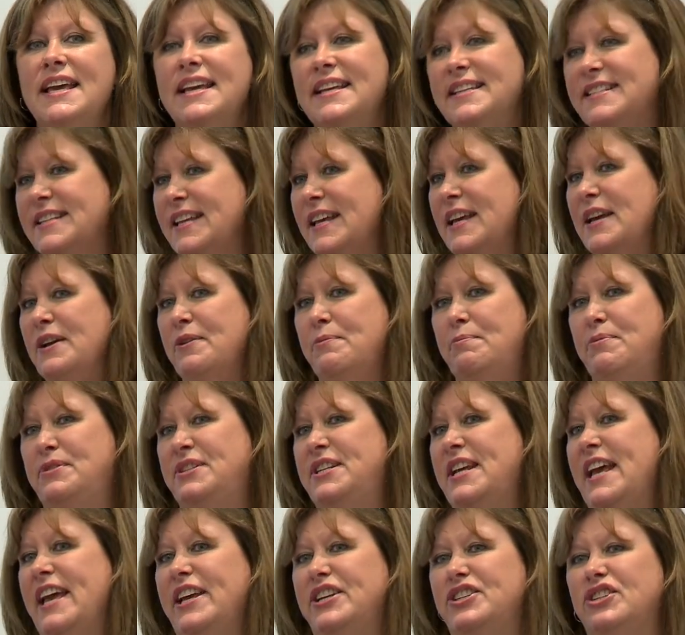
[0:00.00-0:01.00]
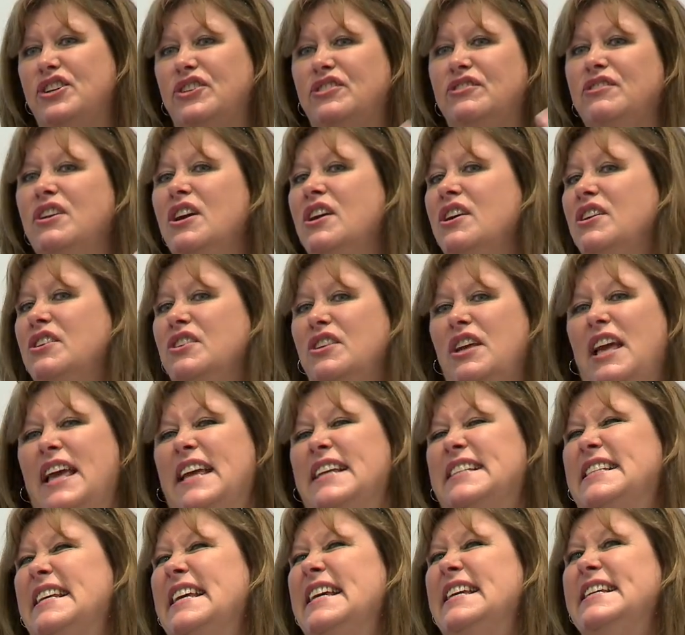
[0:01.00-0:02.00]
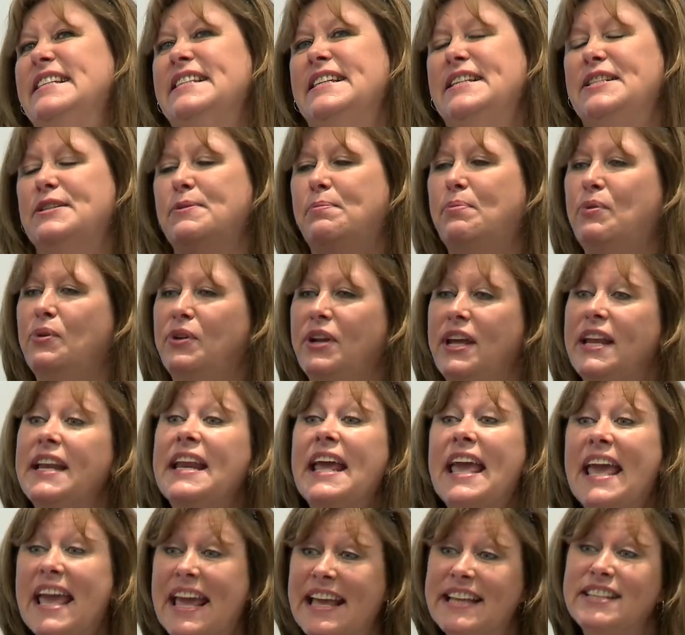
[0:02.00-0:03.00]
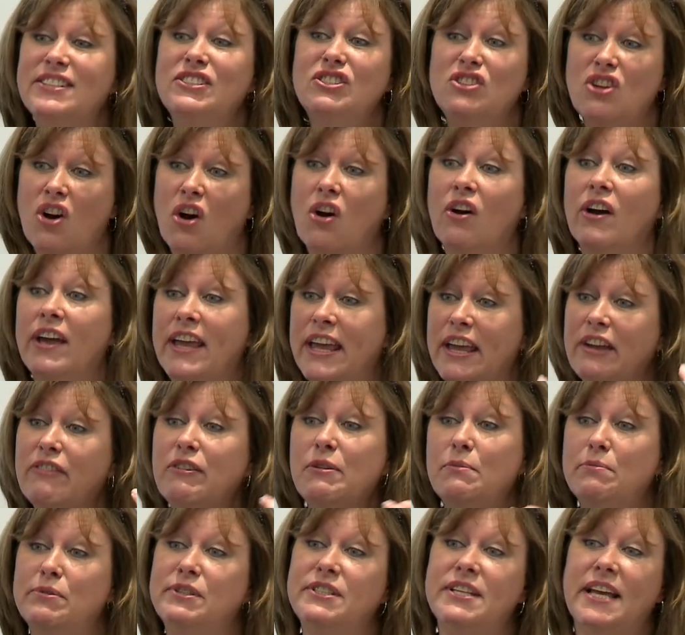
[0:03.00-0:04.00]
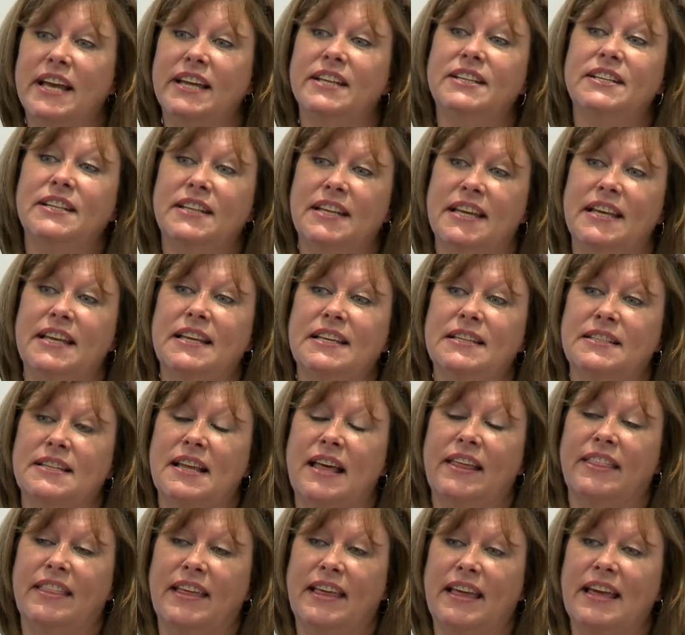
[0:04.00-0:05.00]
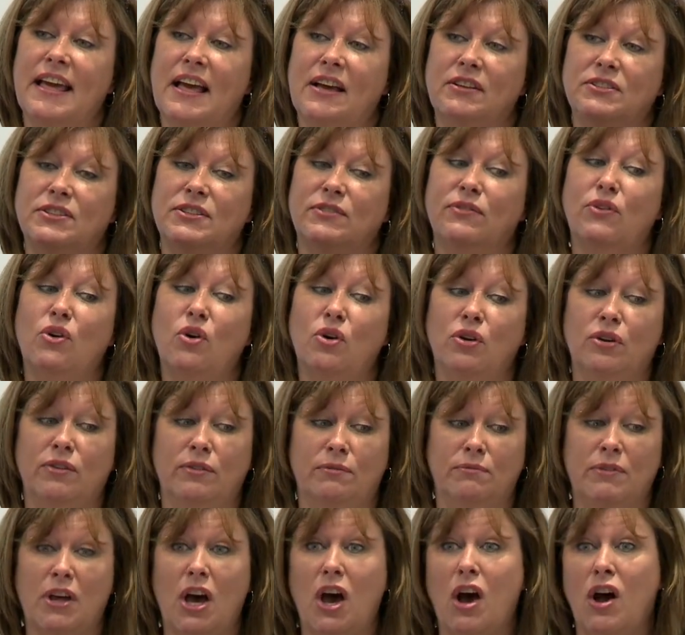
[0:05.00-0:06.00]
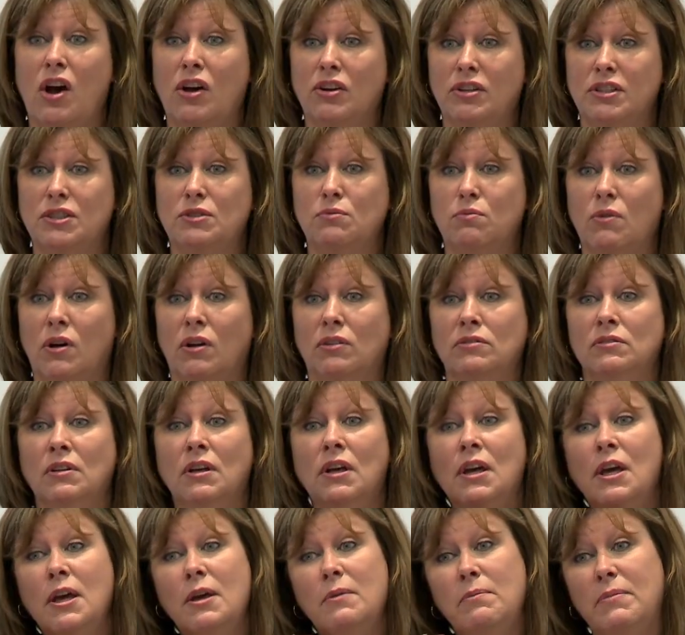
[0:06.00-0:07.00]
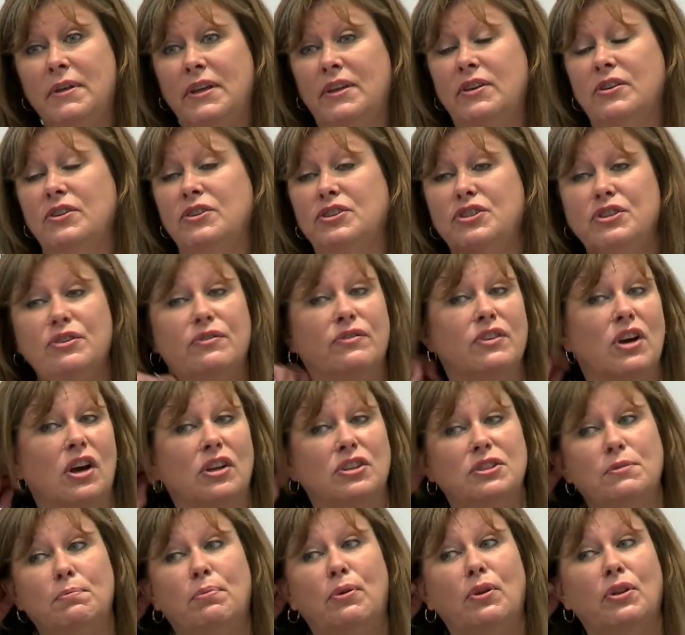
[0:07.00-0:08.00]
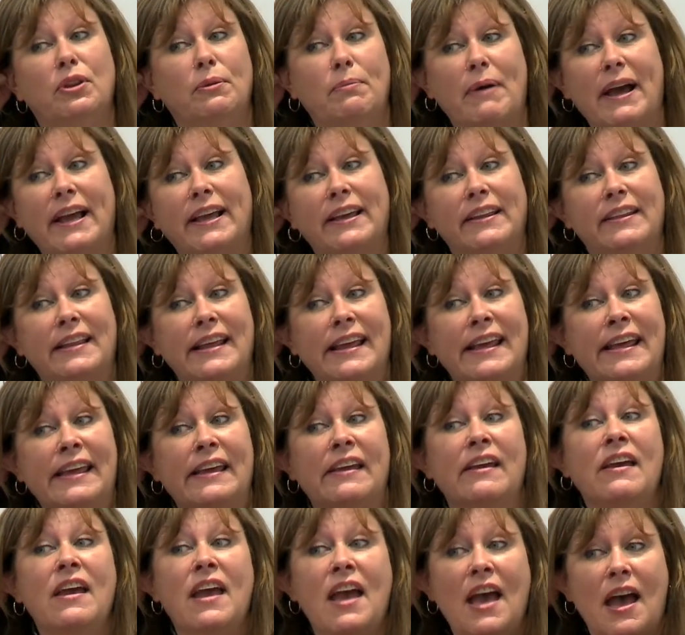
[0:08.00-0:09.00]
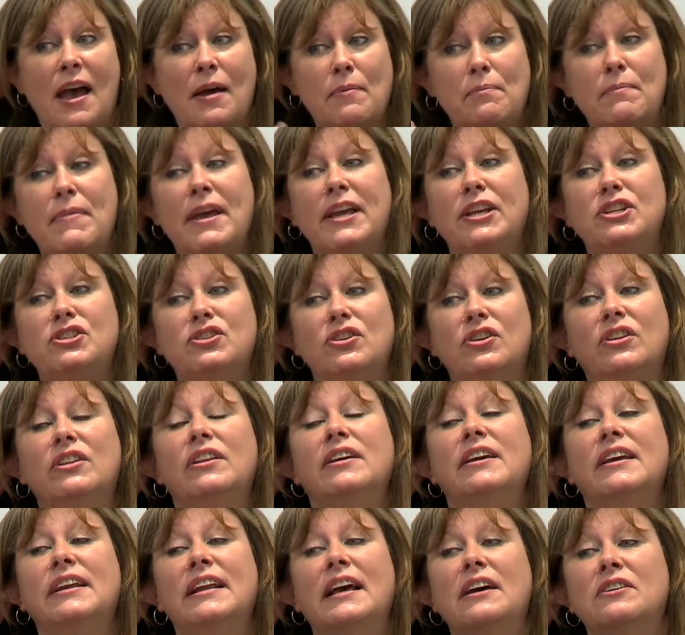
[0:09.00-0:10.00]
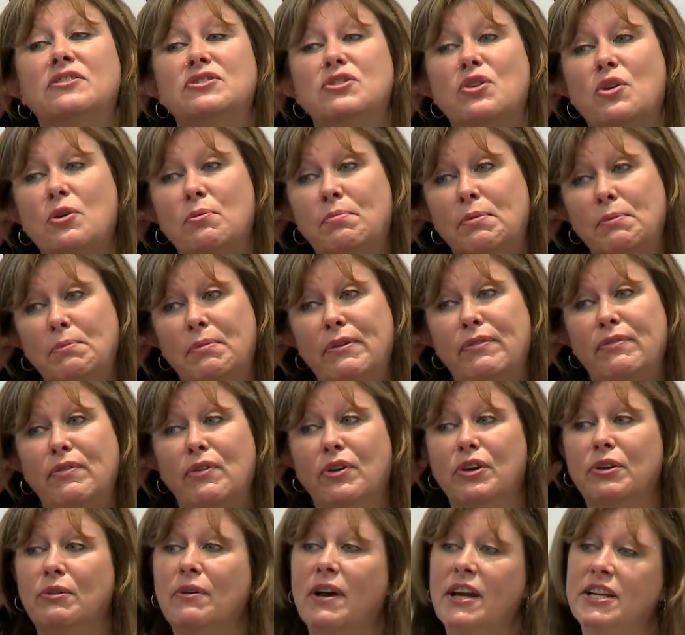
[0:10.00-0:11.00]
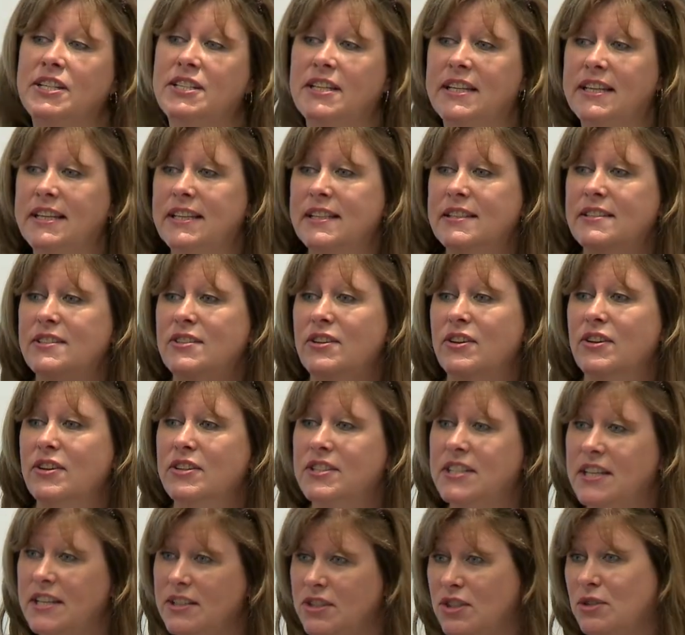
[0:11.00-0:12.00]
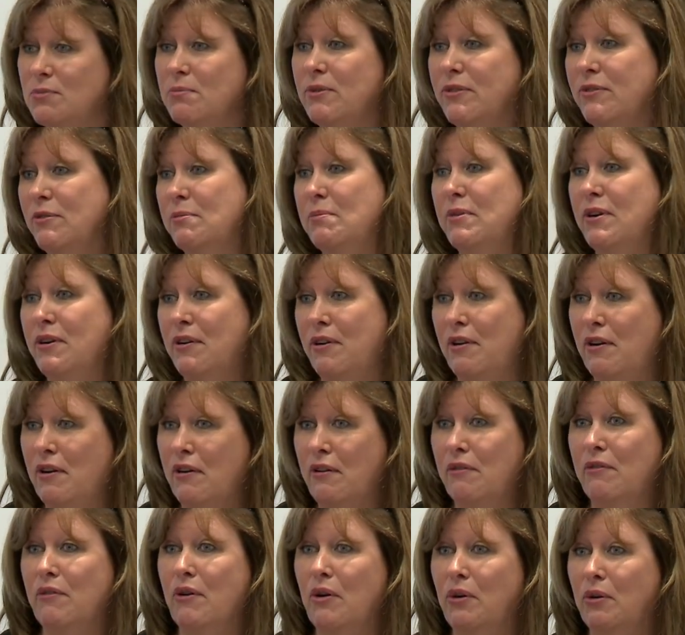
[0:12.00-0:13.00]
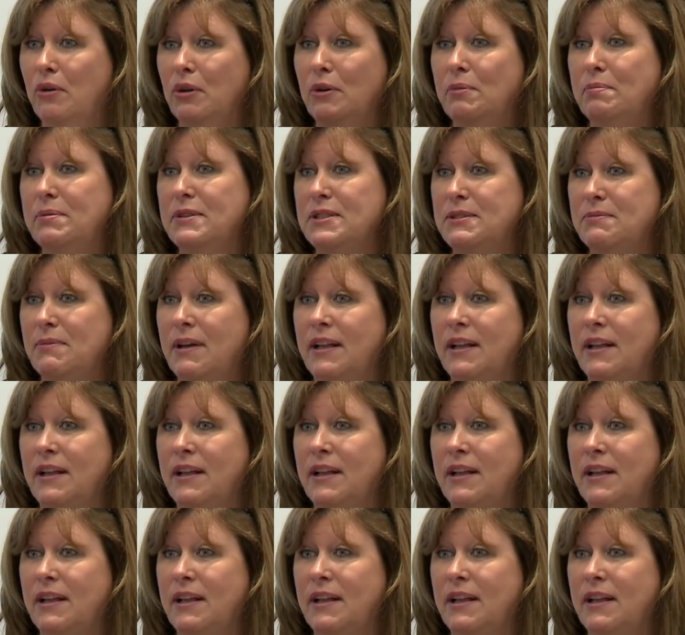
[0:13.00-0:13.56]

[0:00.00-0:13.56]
it's a hearing protection, it's easy to put in, it's not. Hearing protection is, I think, out of all of them, the hardest one, because you've got to pull the back of the ear and make sure that the canal's open before you actually insert it. Some of them are roll up as